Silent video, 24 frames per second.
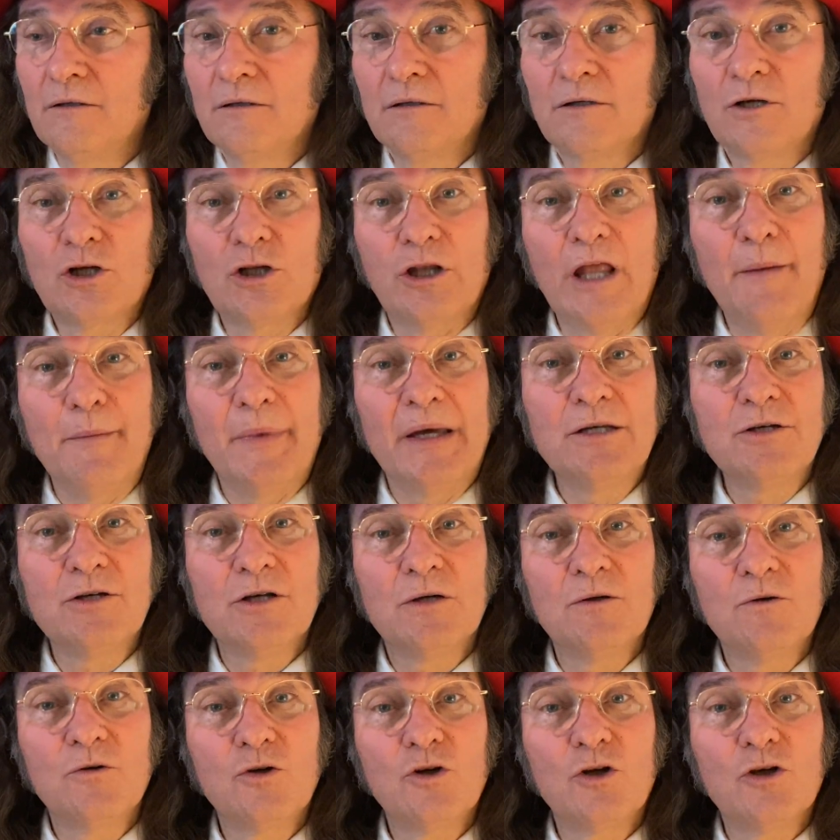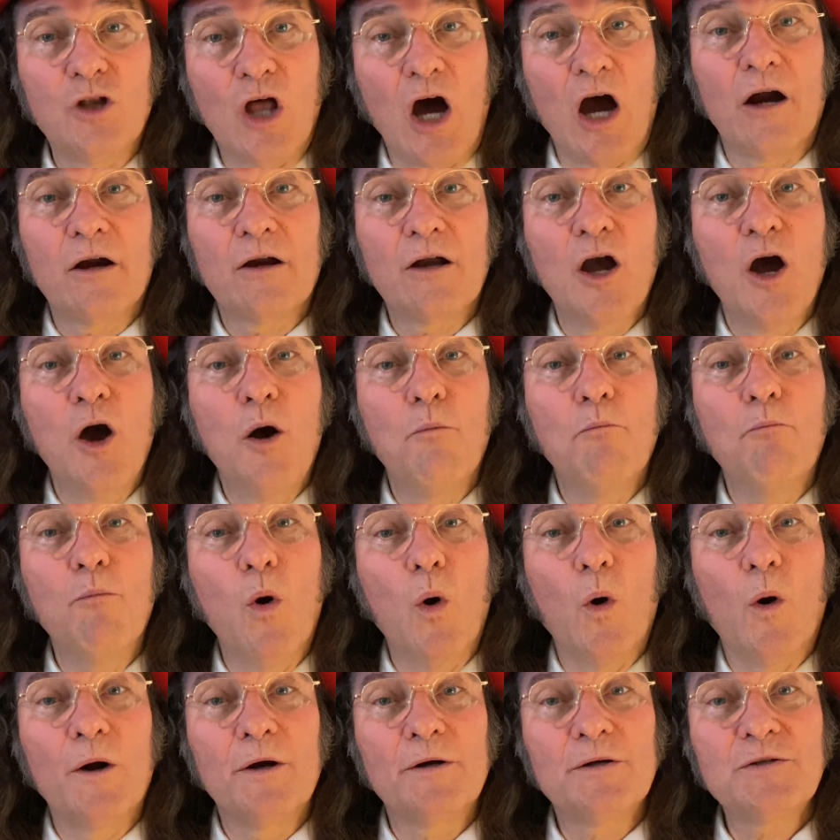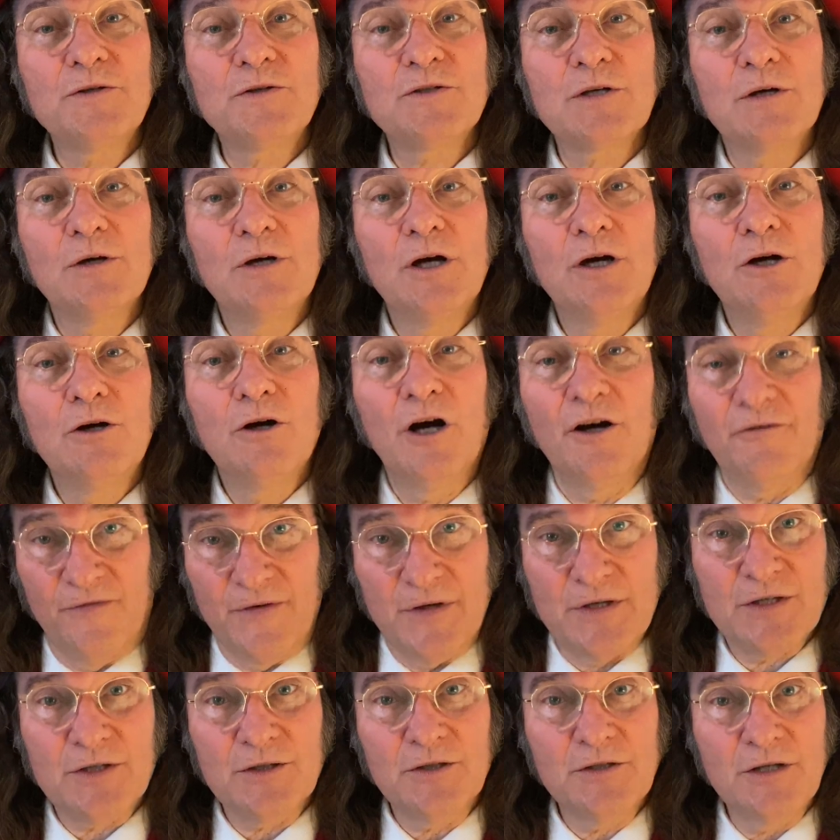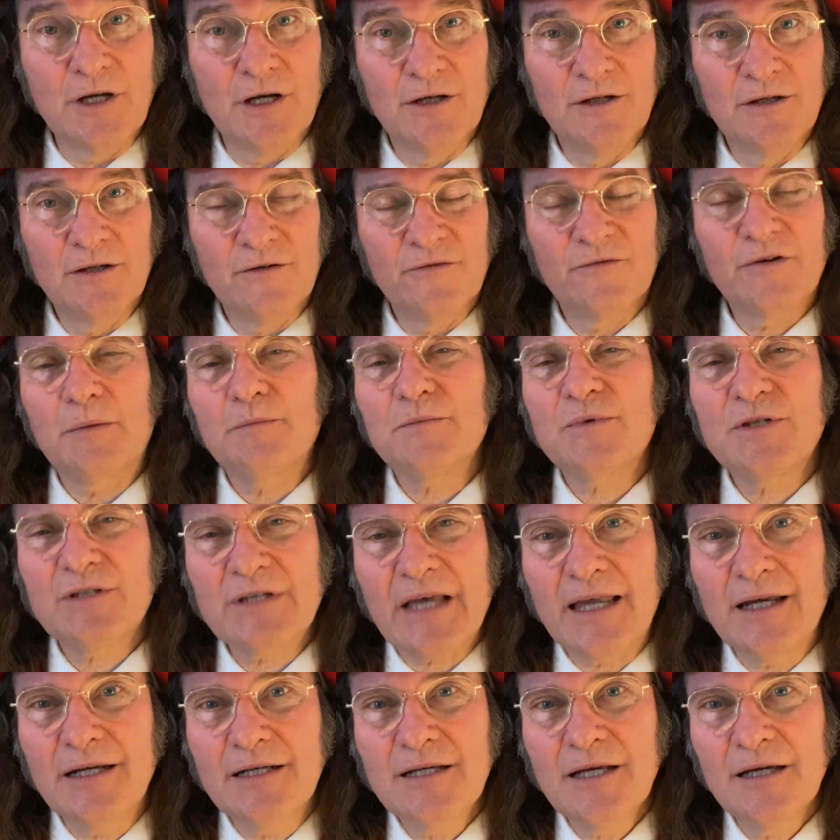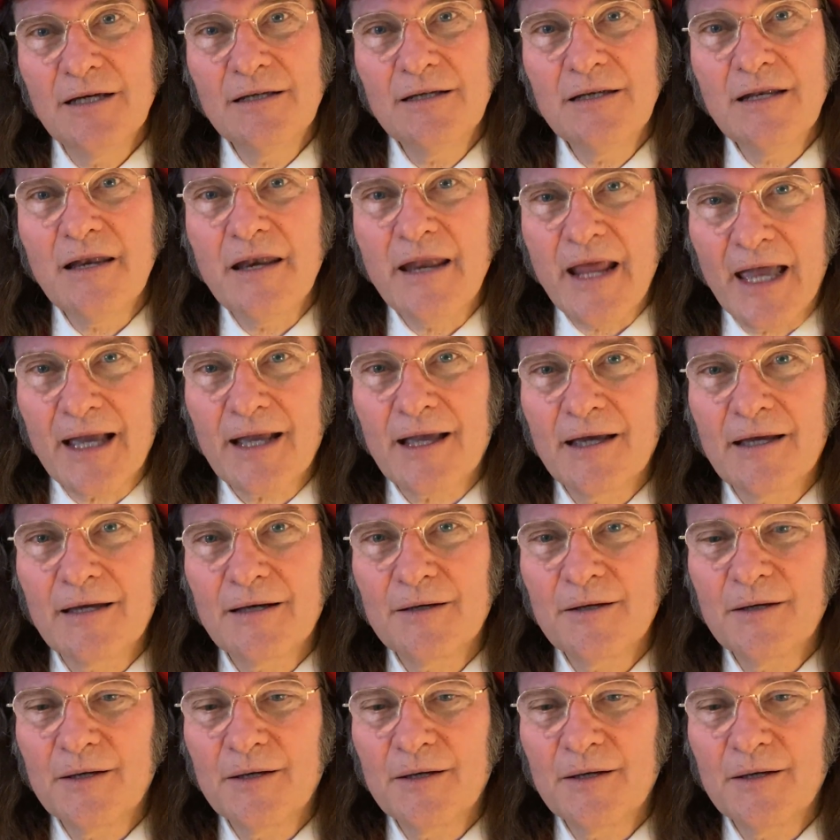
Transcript: Clement Clark Moore's A Visit from St. Nick.